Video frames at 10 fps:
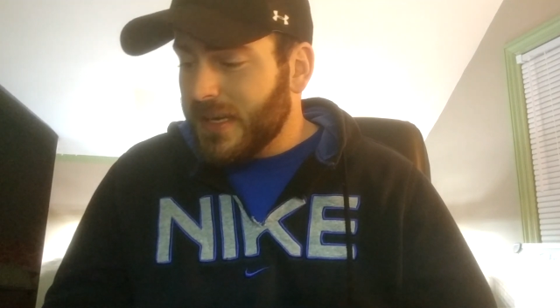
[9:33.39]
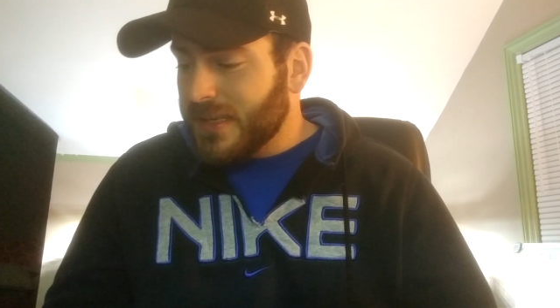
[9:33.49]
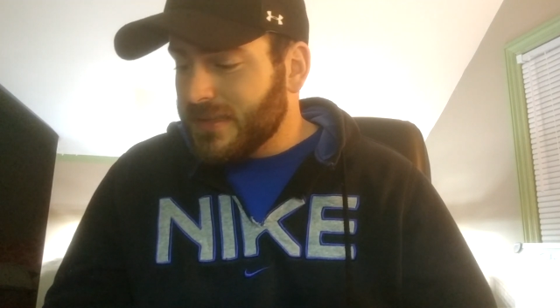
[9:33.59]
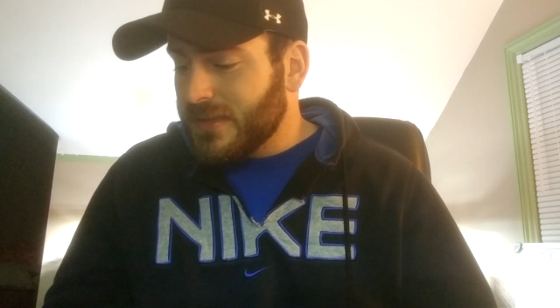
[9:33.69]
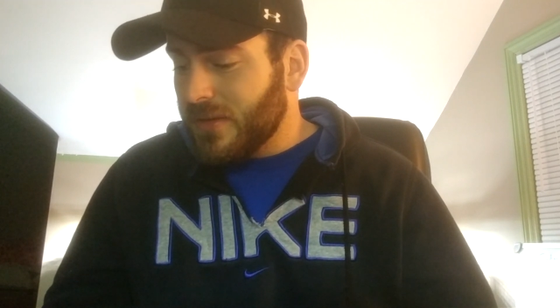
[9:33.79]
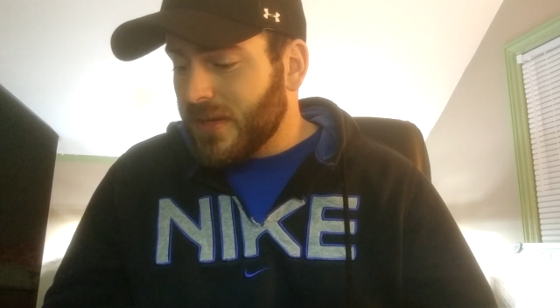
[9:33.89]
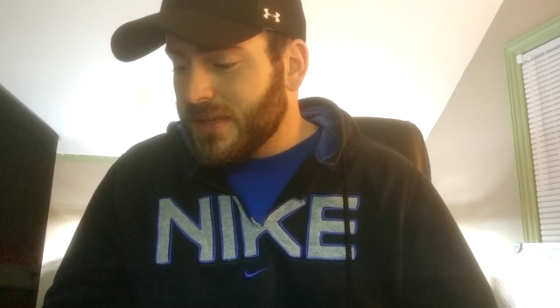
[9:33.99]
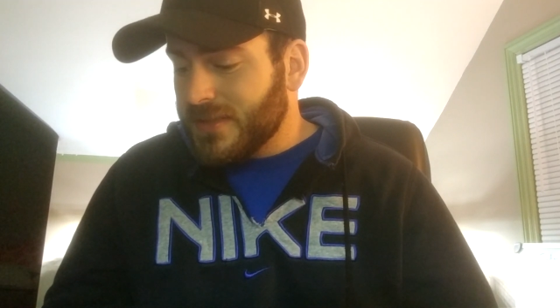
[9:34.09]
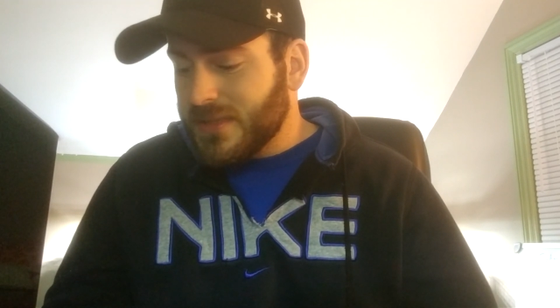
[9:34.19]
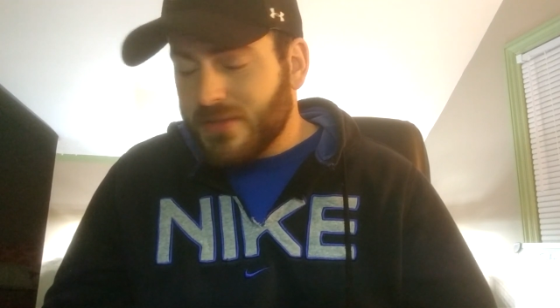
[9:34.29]
And
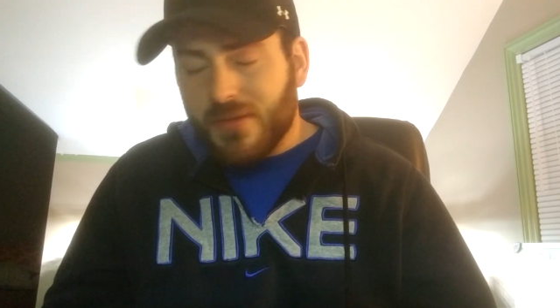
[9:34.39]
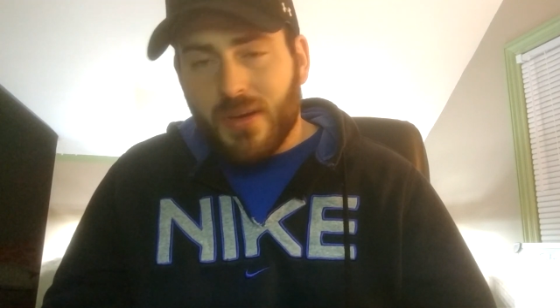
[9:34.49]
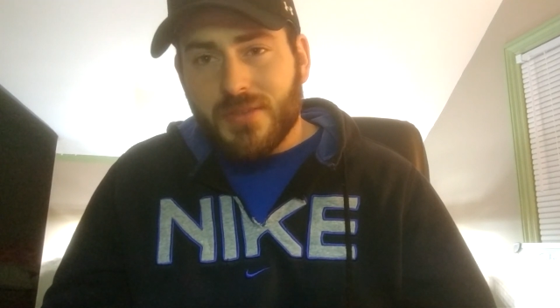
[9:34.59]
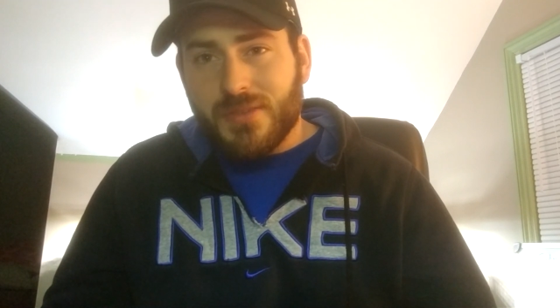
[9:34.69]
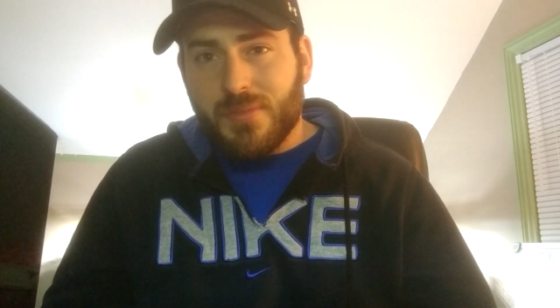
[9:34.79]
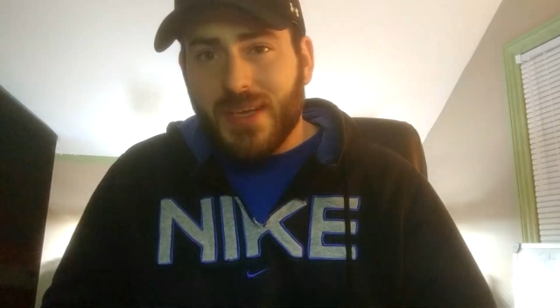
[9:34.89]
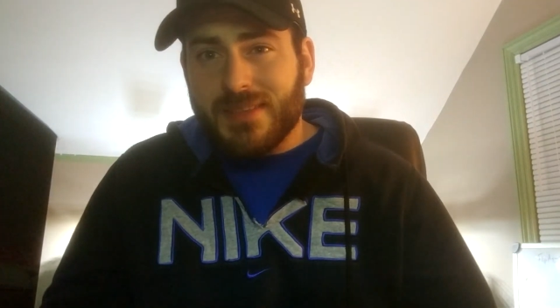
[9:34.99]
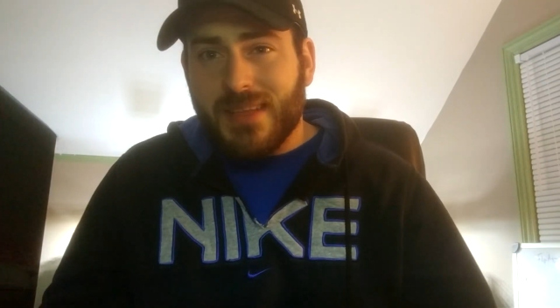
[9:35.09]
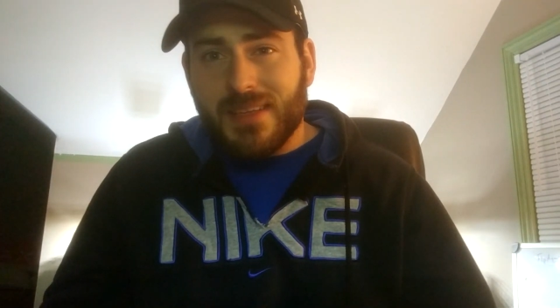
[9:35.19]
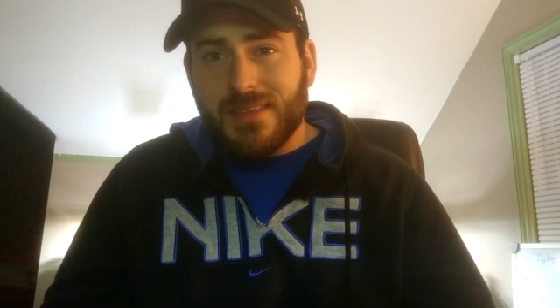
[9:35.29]
so tissue culture
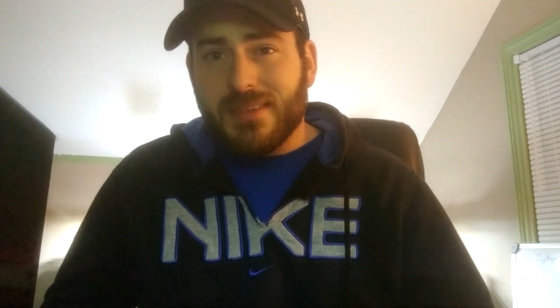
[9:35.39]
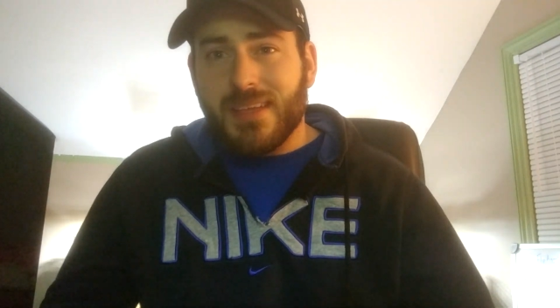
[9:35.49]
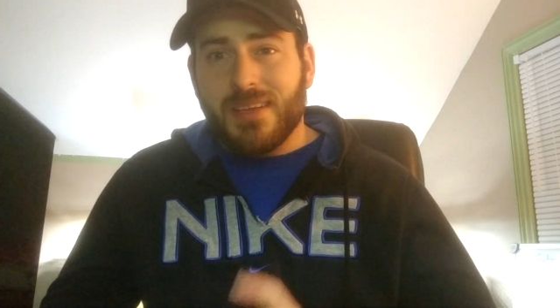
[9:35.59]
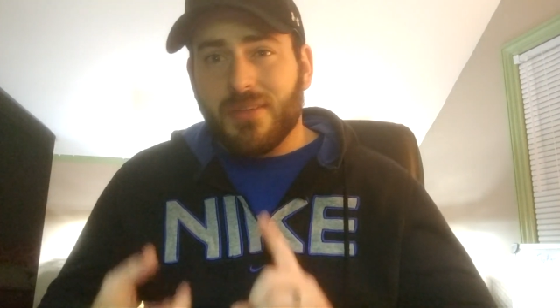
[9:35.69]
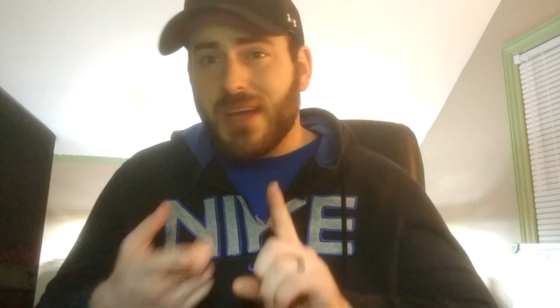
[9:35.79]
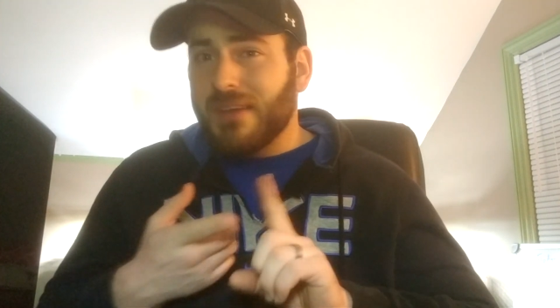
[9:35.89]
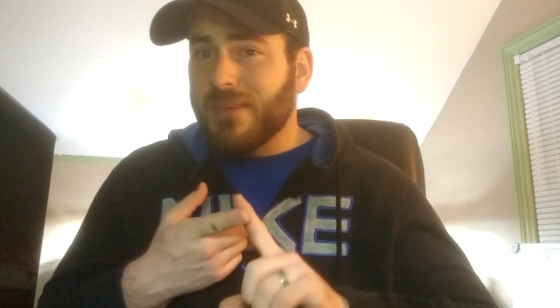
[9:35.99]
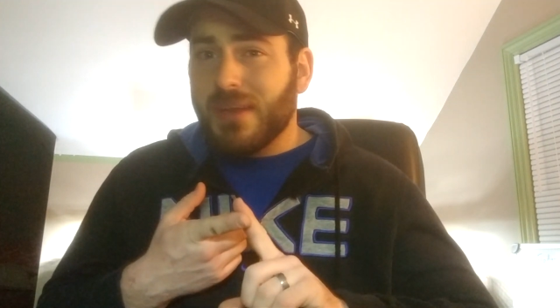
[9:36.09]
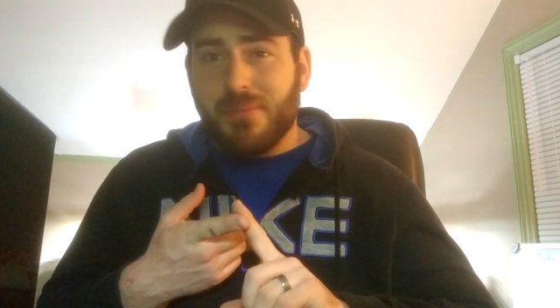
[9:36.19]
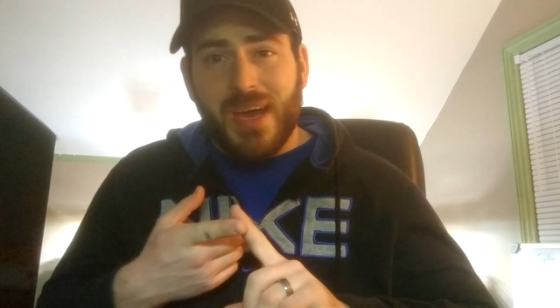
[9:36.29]
plants, they don't
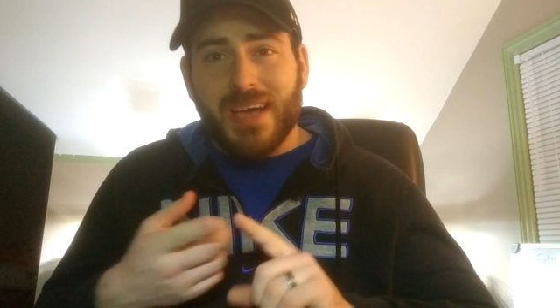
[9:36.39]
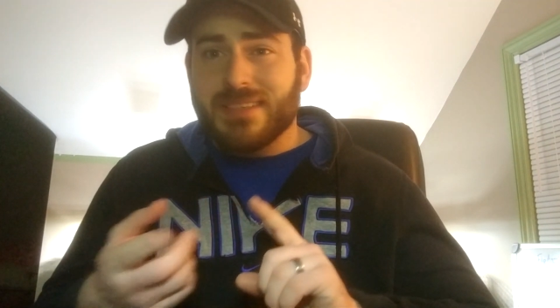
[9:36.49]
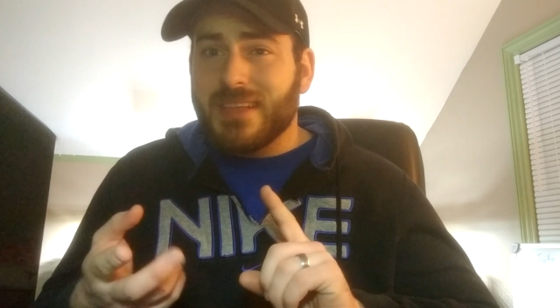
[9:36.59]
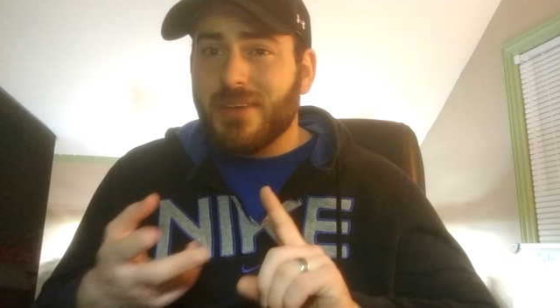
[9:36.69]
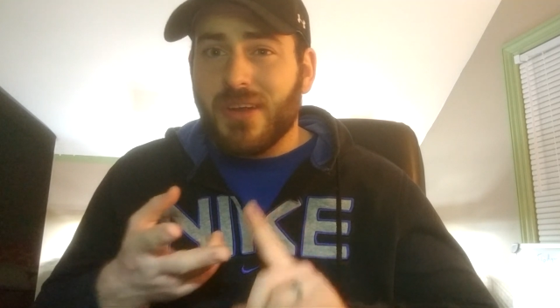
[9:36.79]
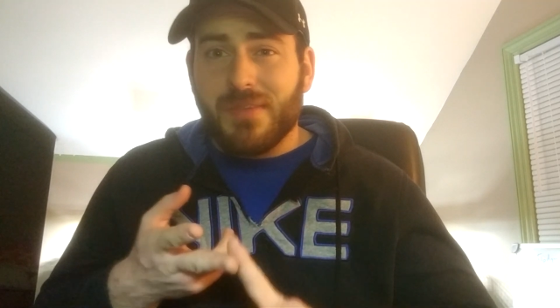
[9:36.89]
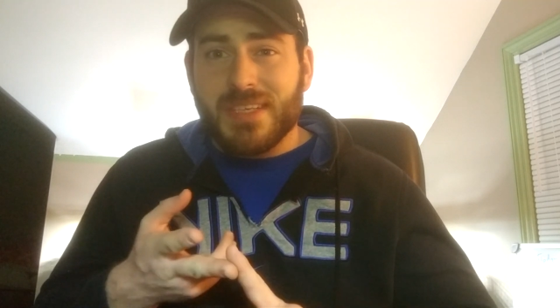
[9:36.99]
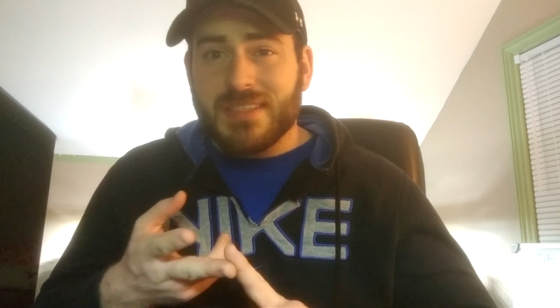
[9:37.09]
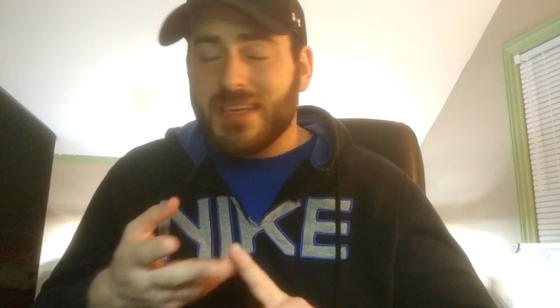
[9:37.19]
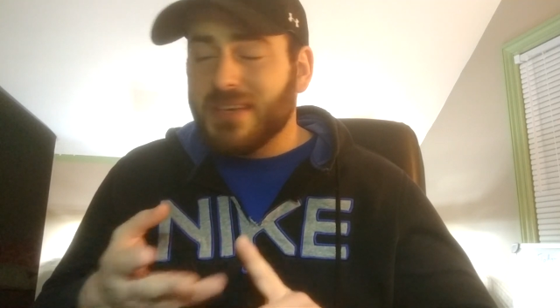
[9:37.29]
have any pests, they don't have
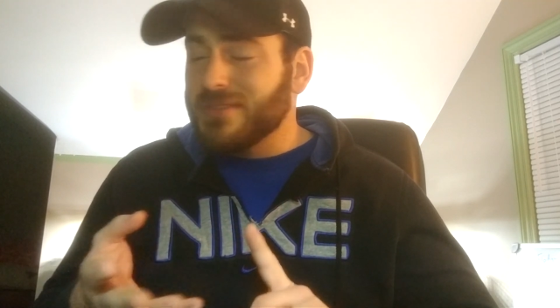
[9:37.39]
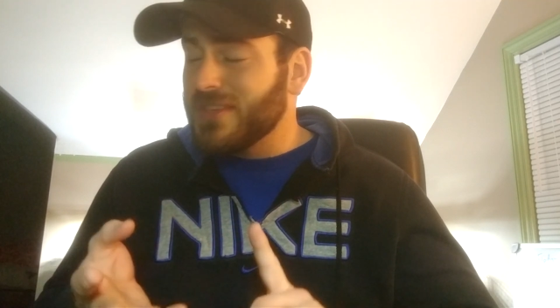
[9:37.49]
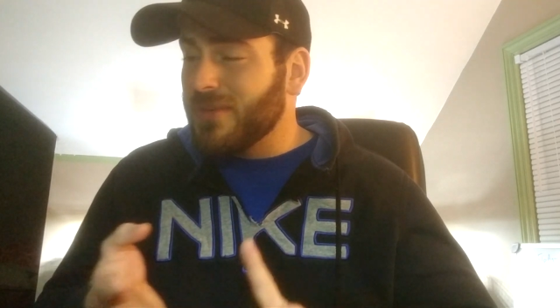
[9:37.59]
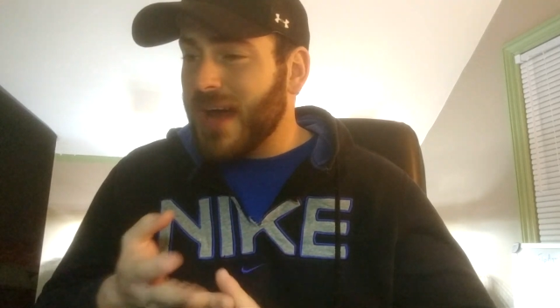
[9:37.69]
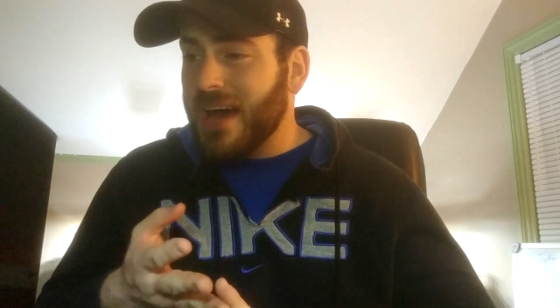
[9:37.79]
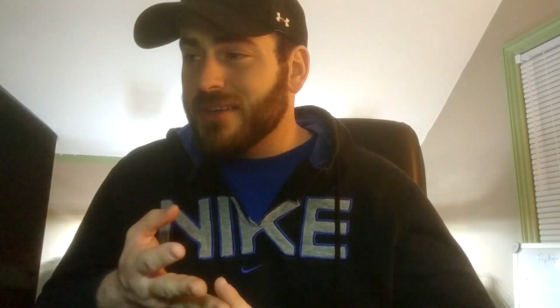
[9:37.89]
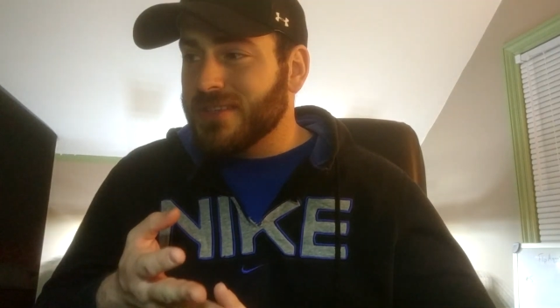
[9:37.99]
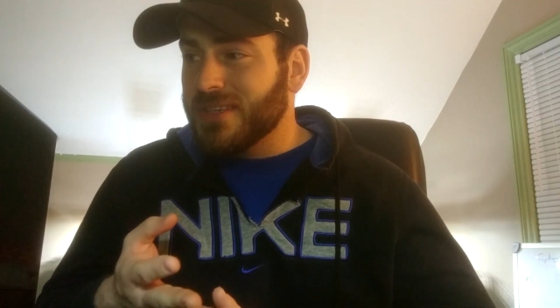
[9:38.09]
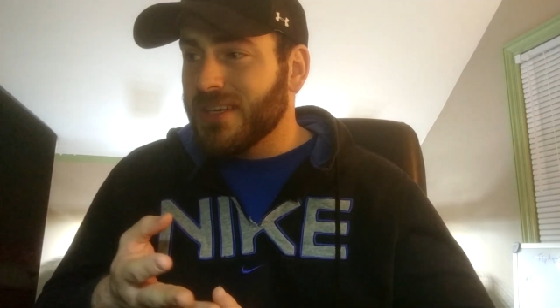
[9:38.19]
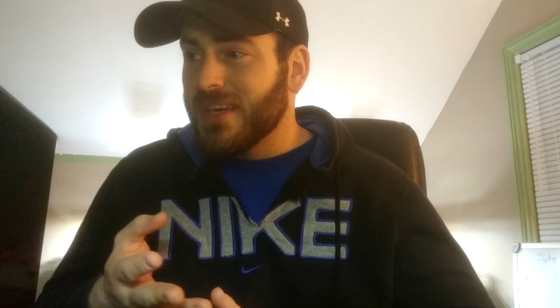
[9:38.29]
any snails, no
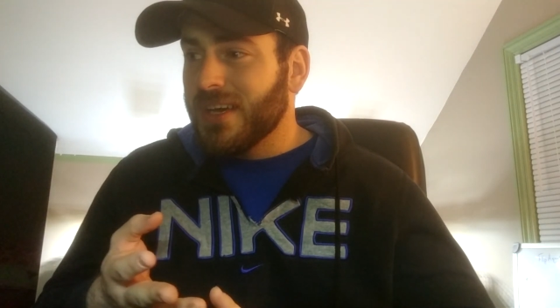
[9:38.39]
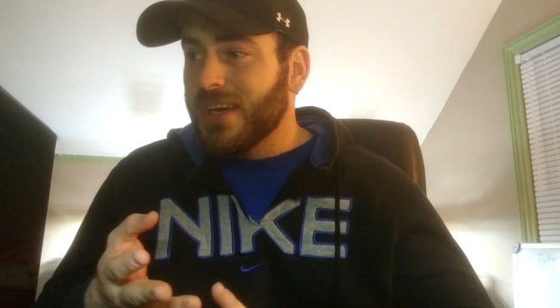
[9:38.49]
algae.